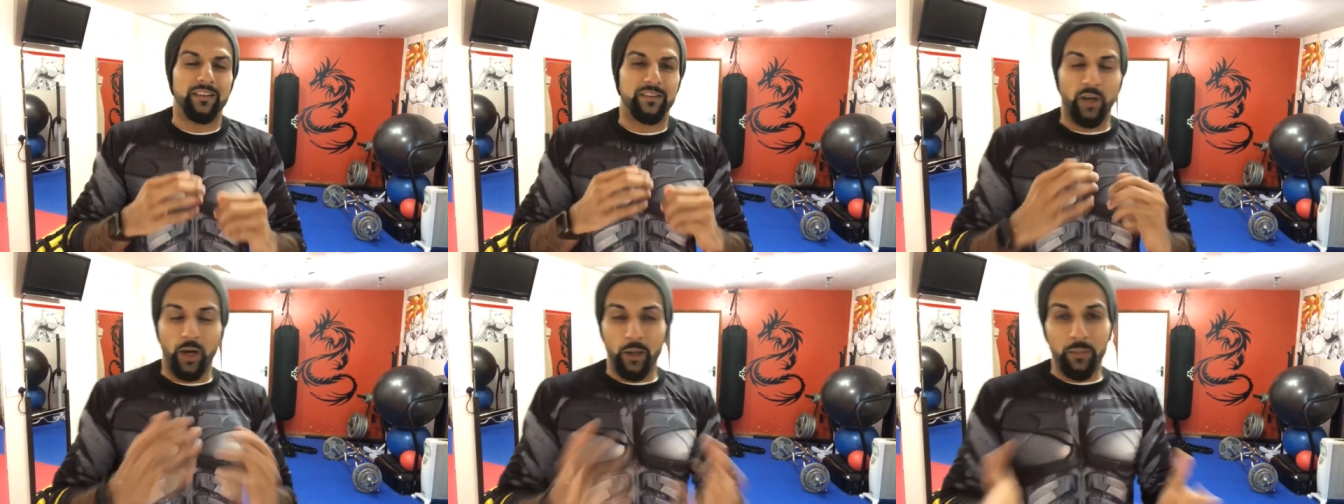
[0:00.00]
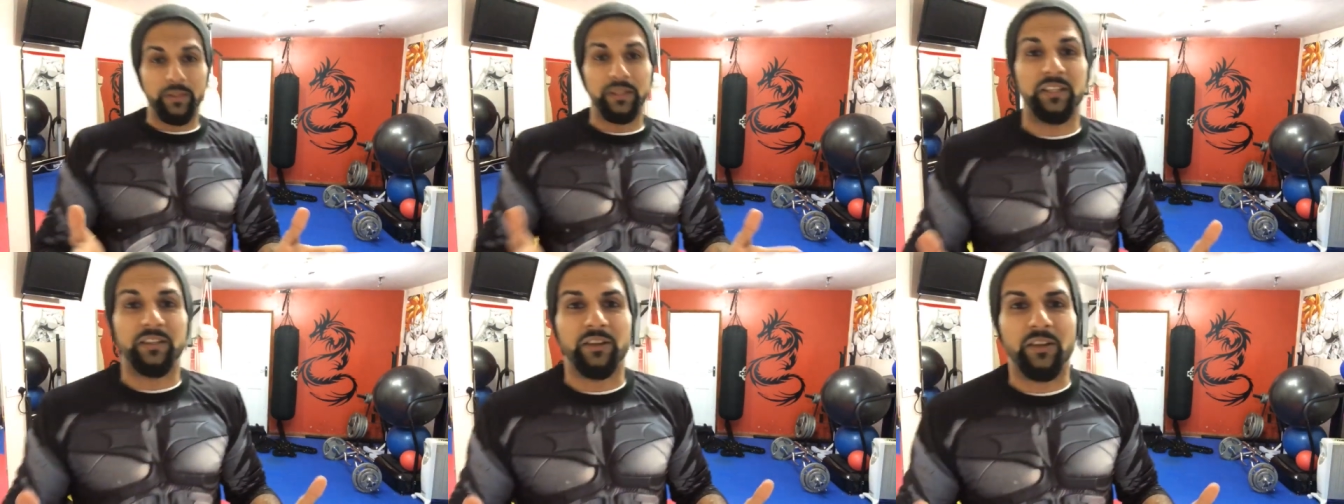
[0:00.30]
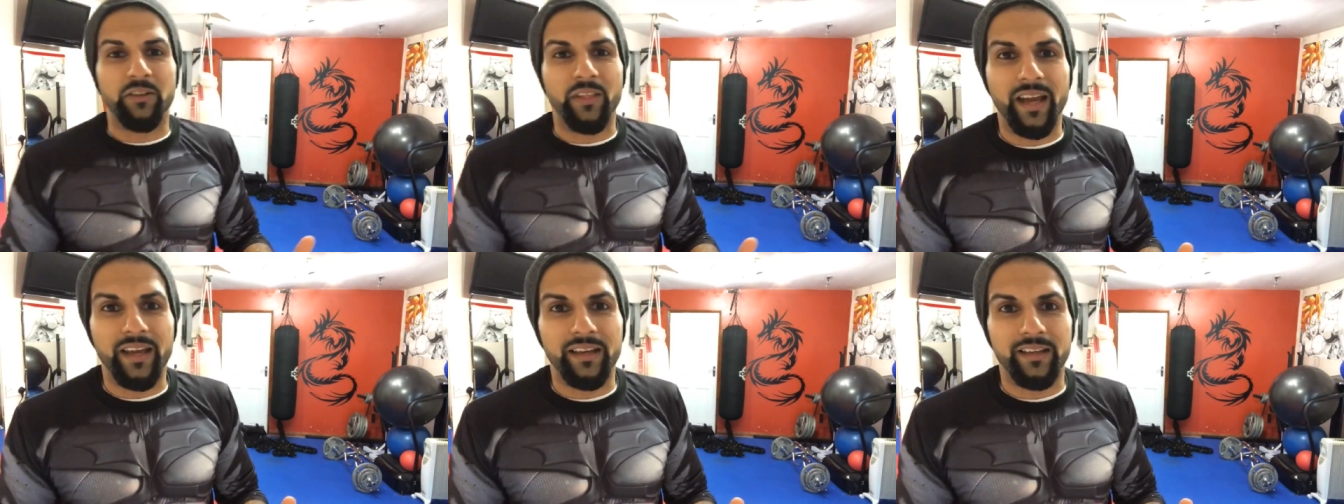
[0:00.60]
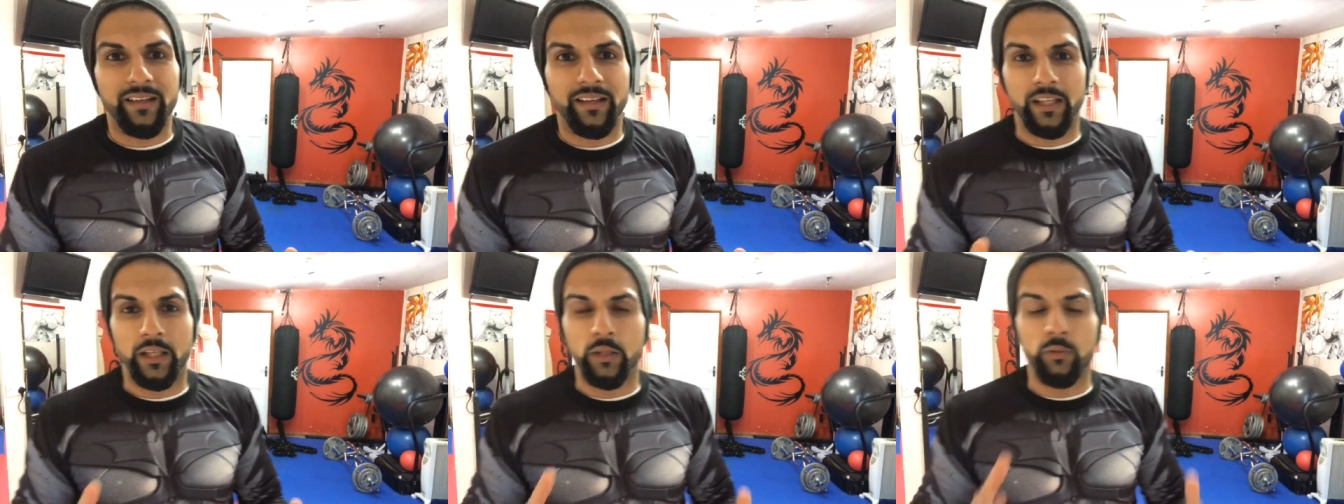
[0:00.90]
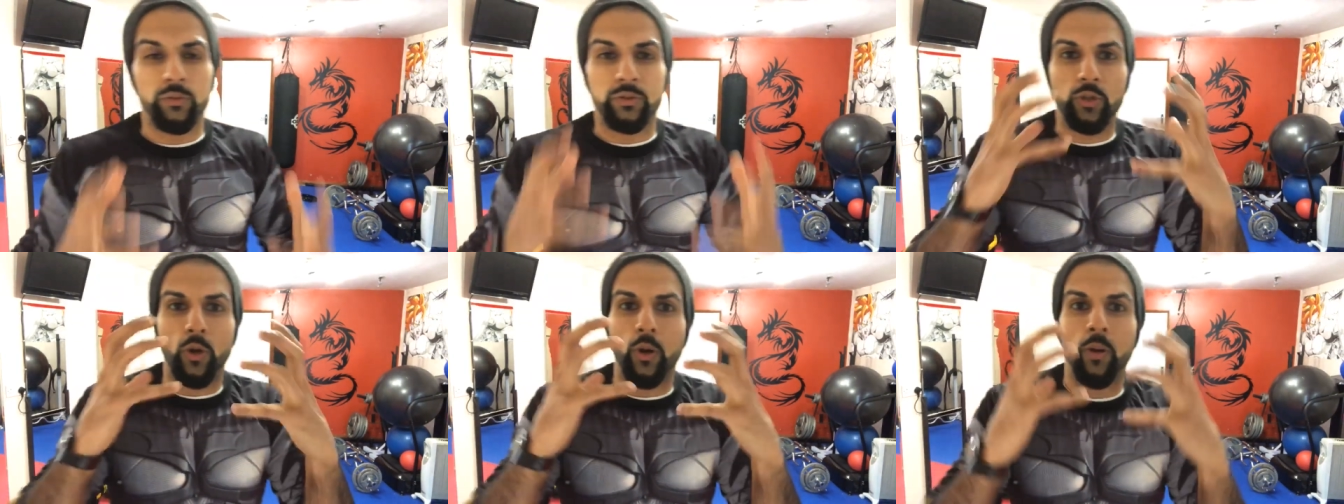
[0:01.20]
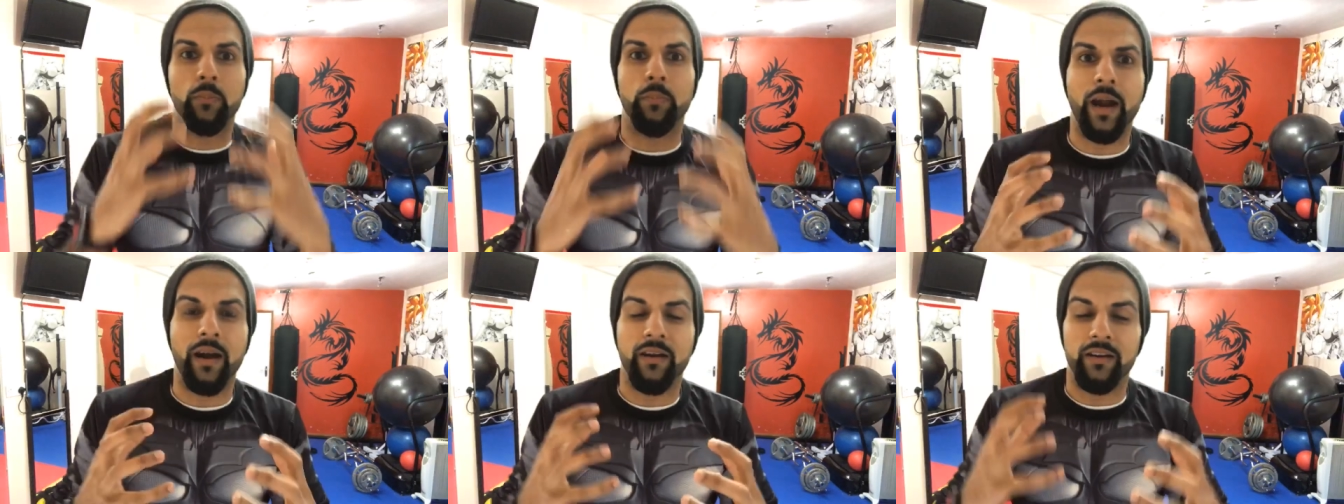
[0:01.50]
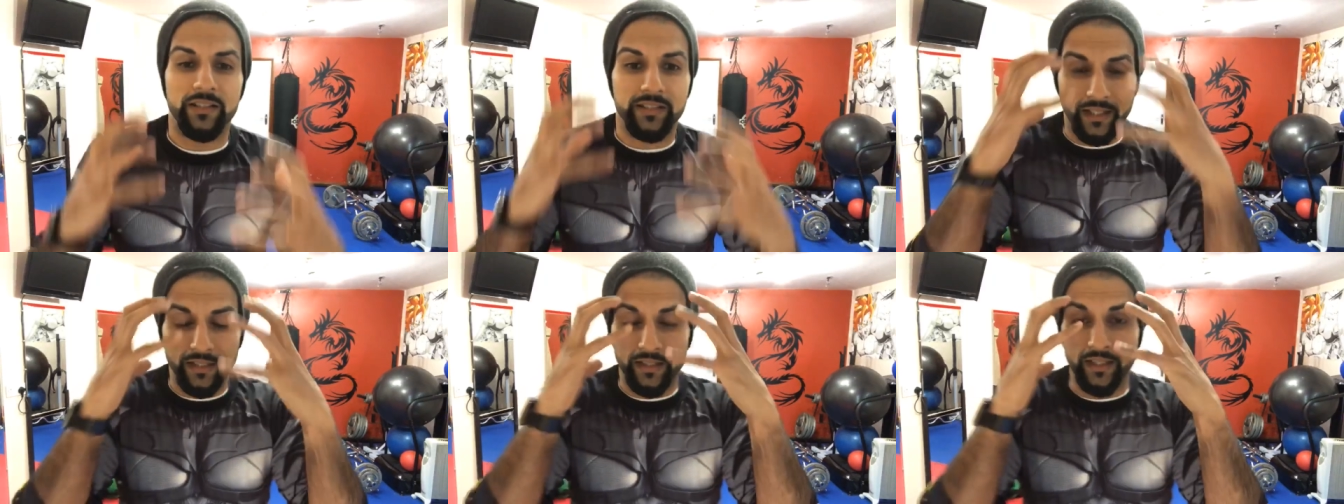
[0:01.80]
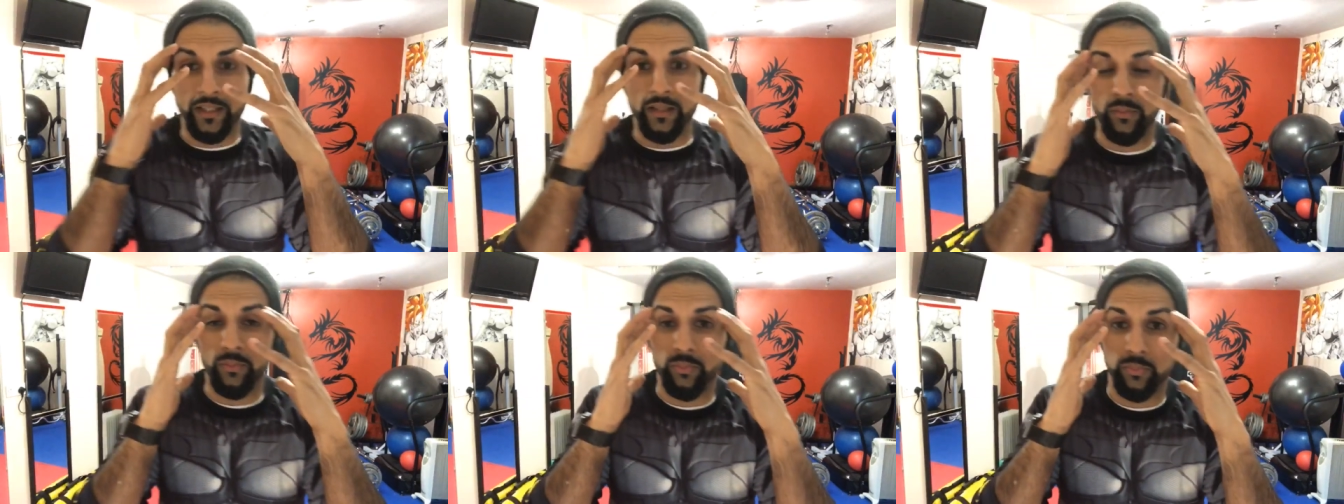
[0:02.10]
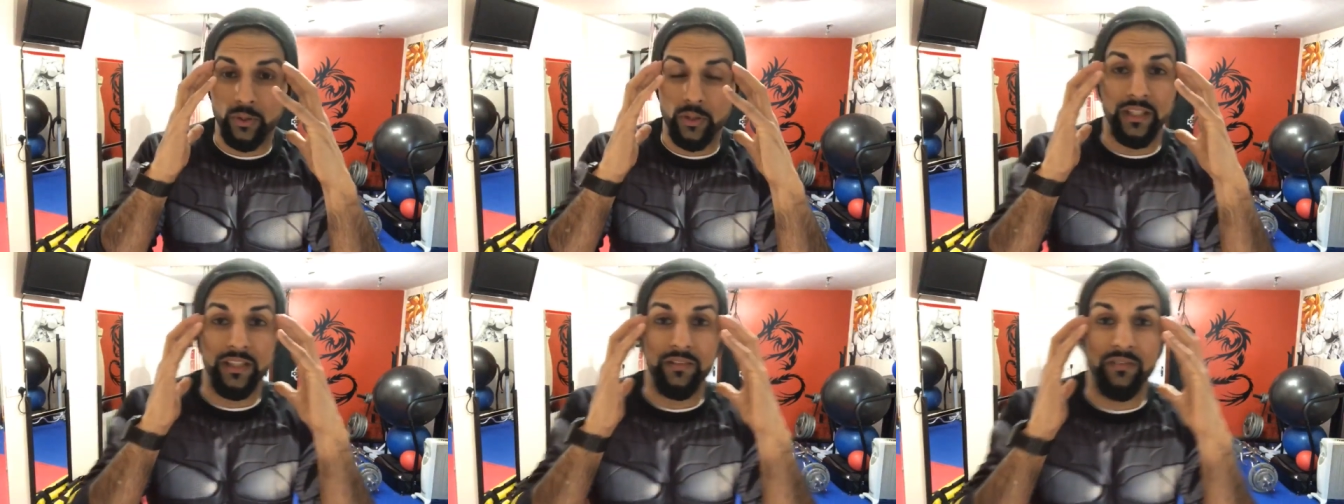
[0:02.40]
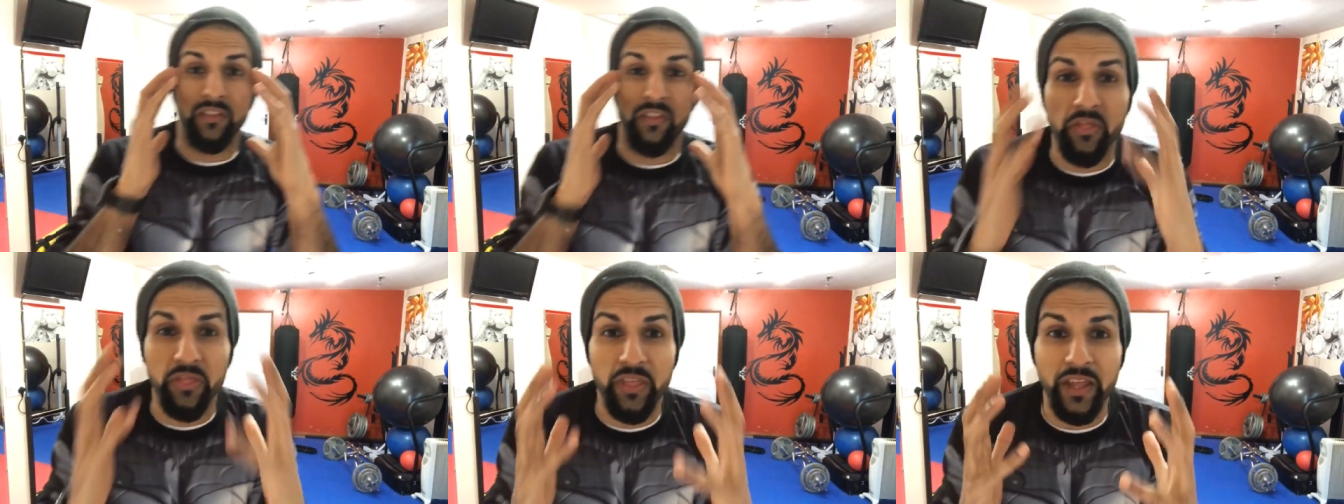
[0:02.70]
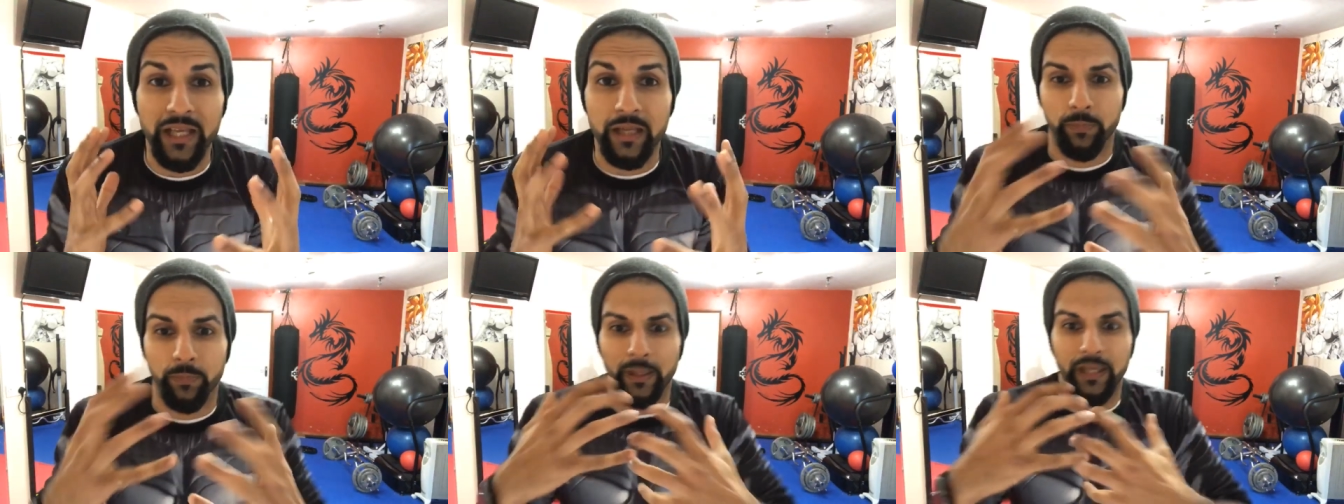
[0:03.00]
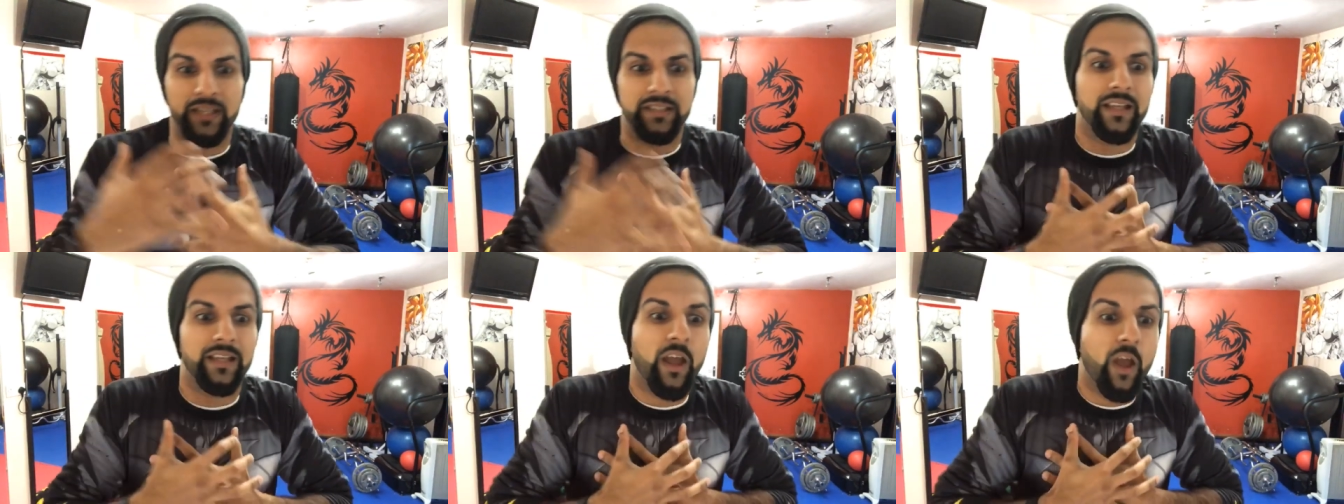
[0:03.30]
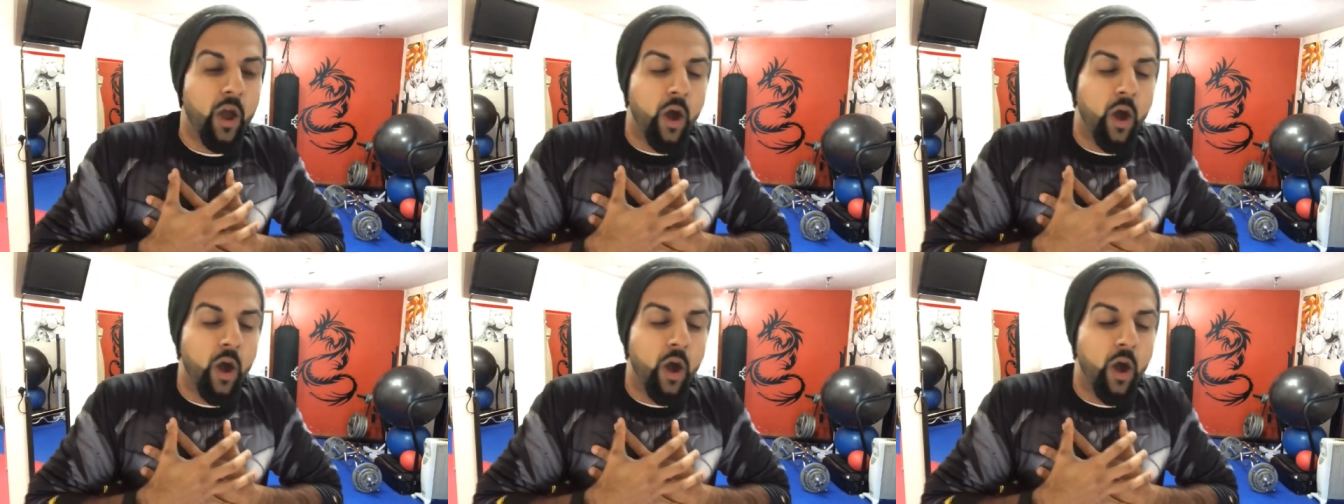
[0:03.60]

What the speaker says: Darby didn't know that. He was so embarrassed and he couldn't even think because